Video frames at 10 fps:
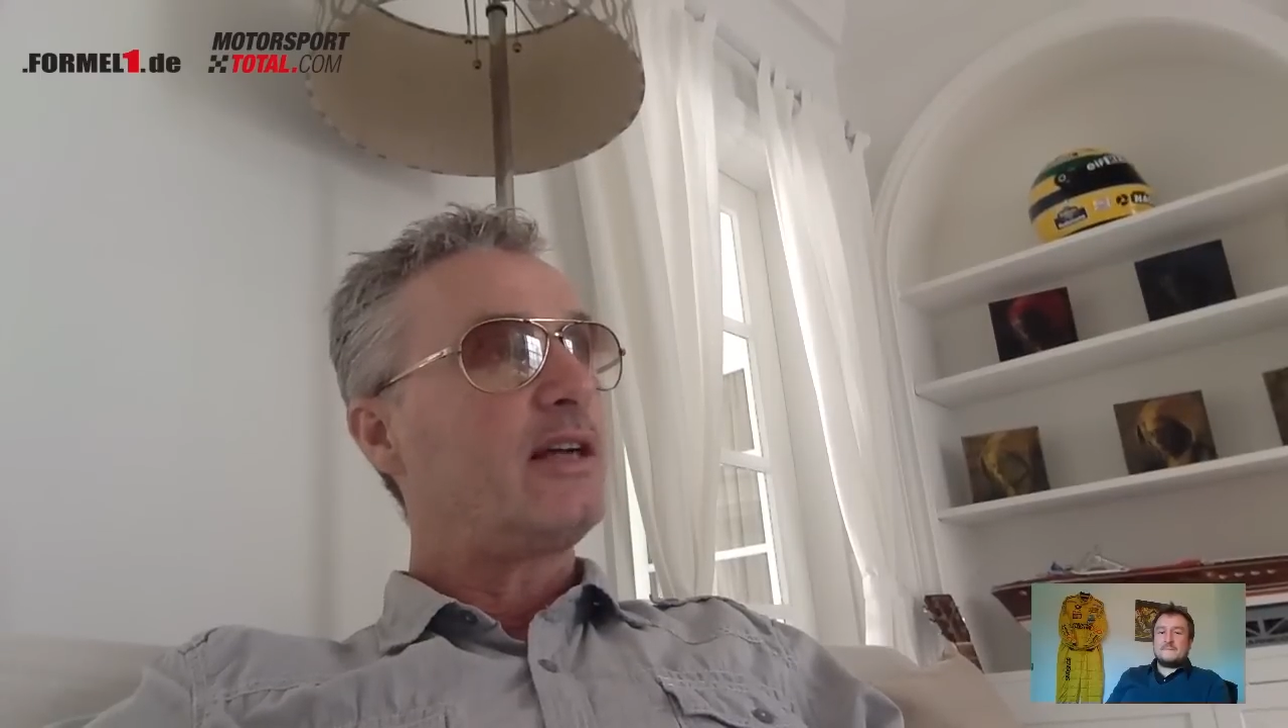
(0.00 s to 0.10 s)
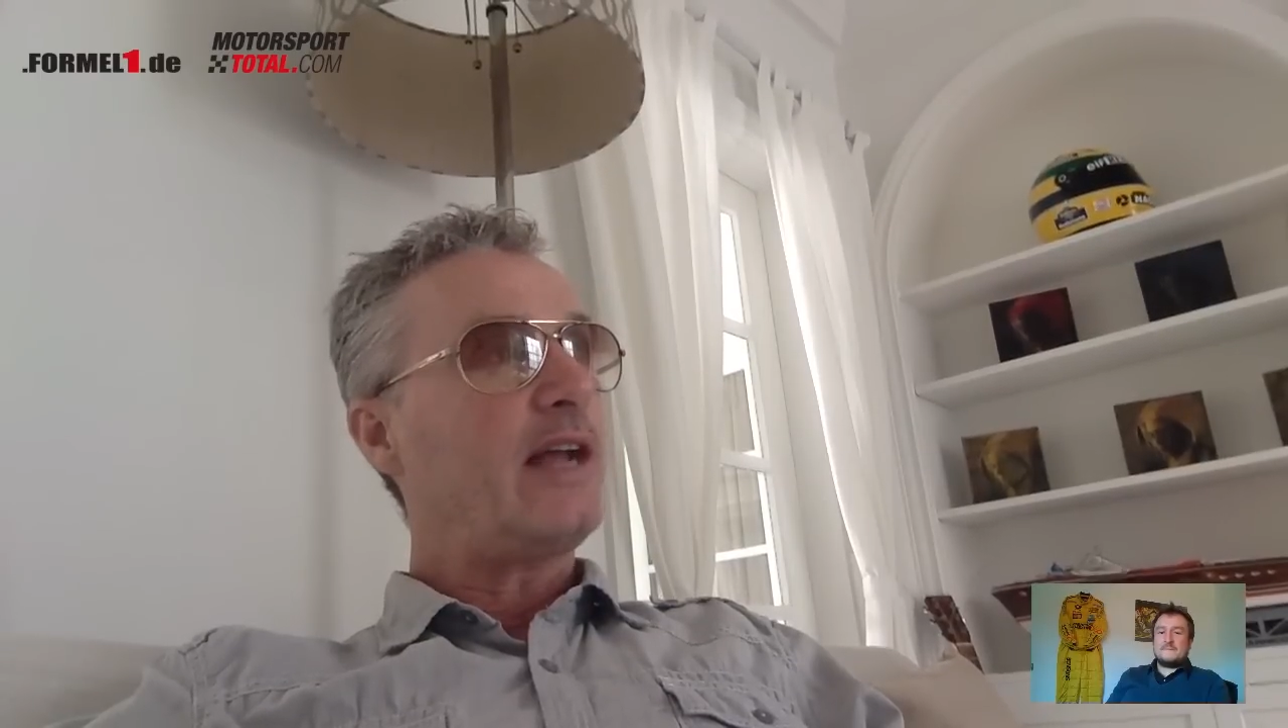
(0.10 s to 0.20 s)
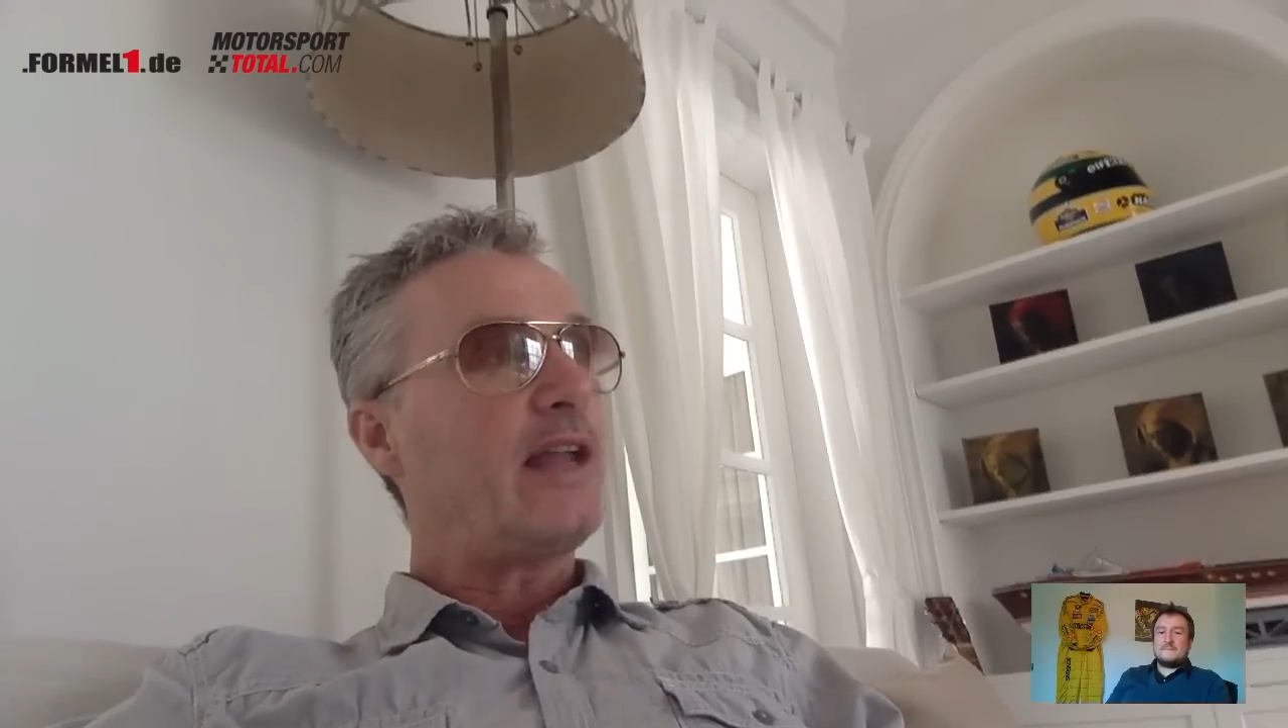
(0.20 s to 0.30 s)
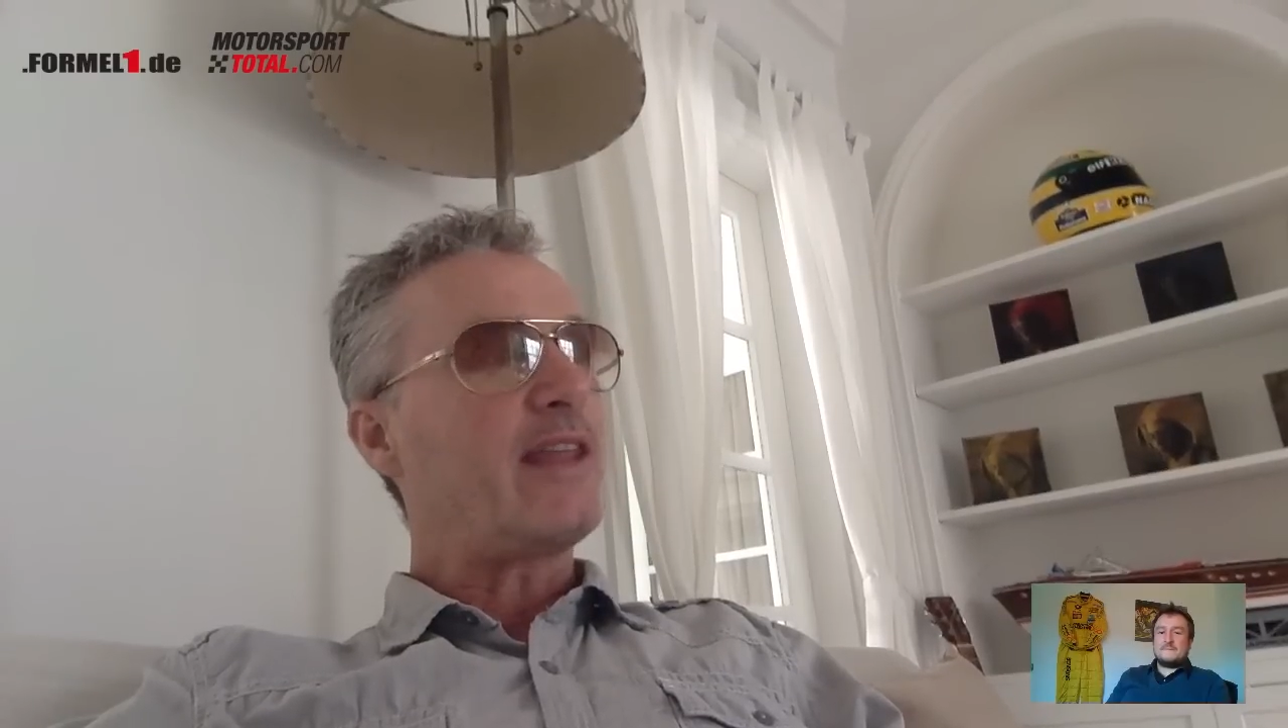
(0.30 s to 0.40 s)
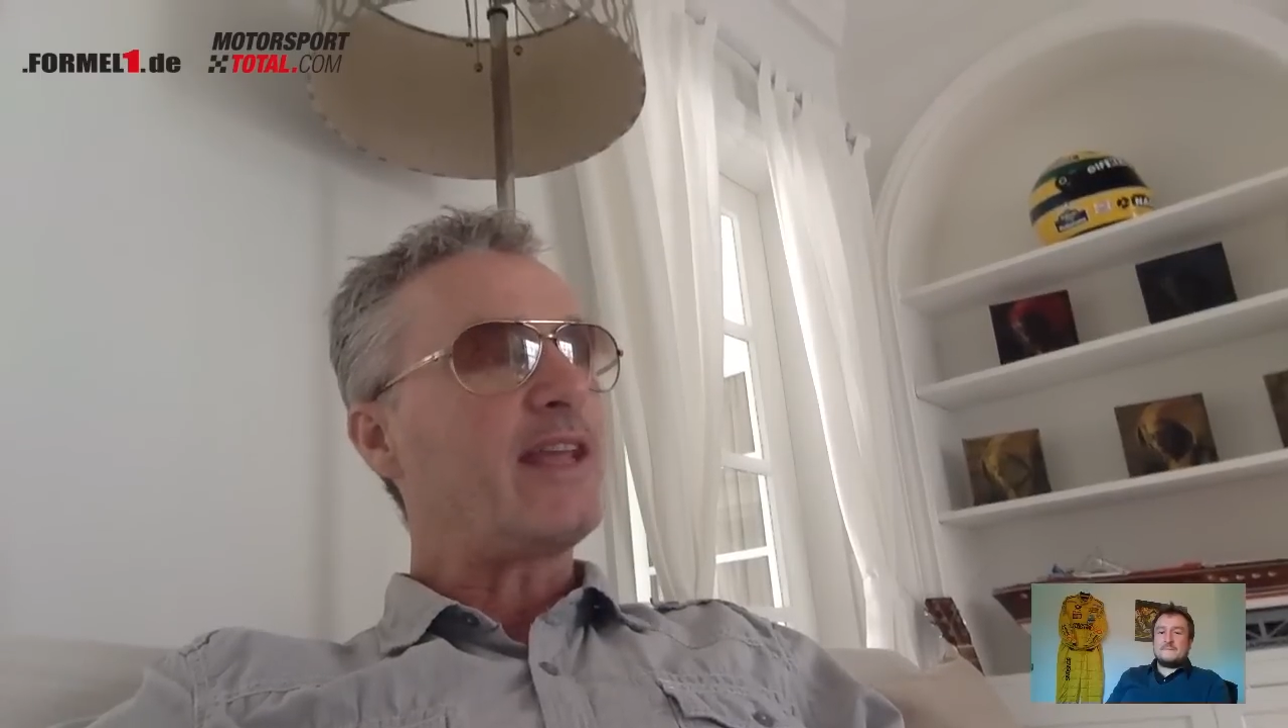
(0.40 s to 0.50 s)

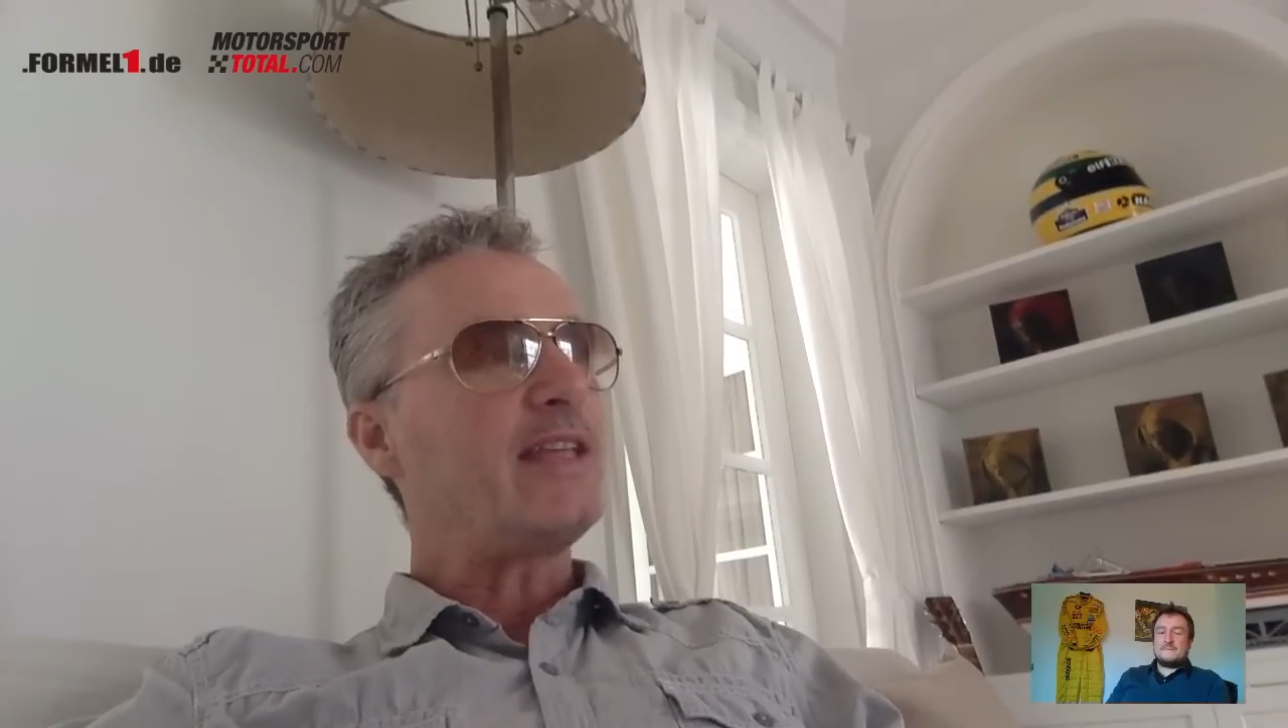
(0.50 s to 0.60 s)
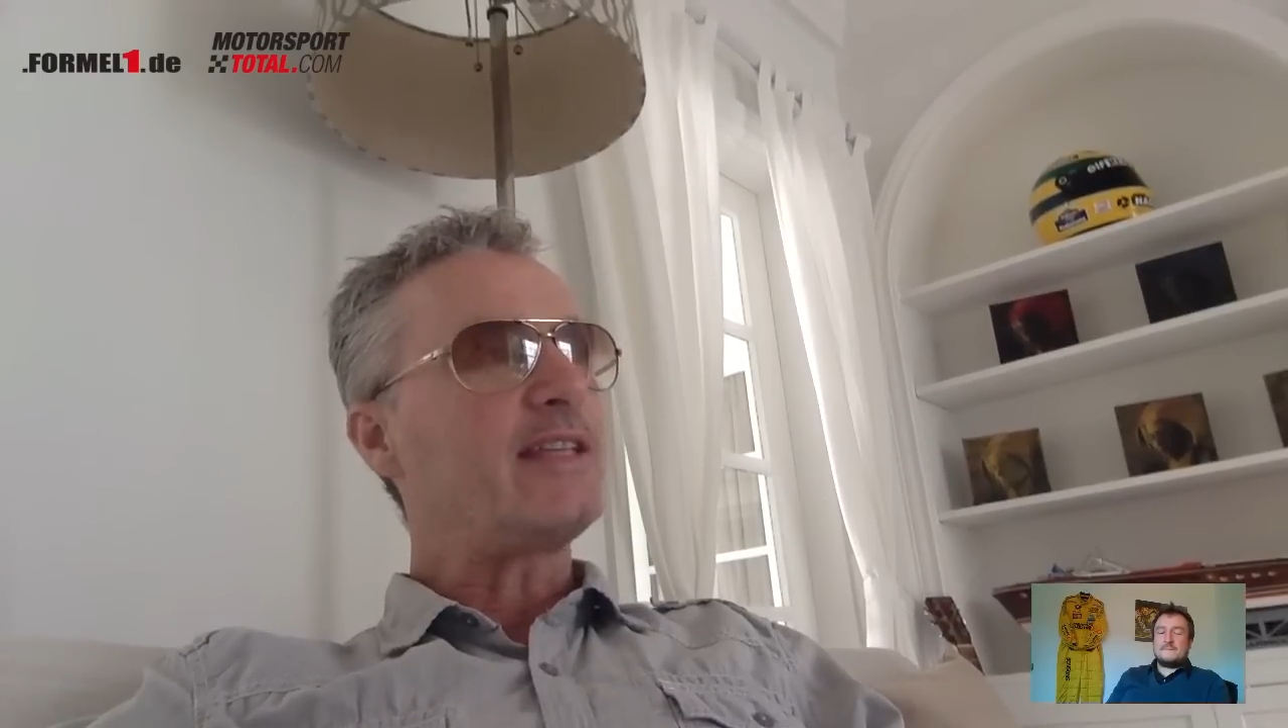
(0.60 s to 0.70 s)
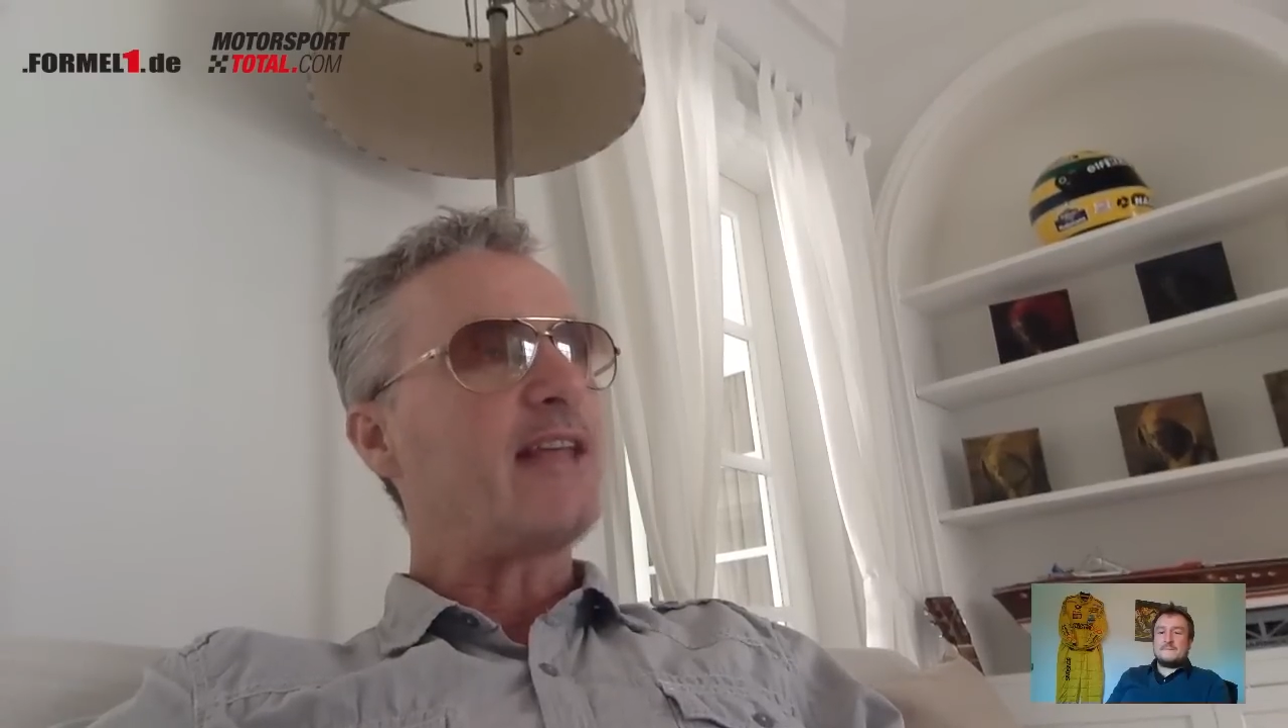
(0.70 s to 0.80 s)
And I think he's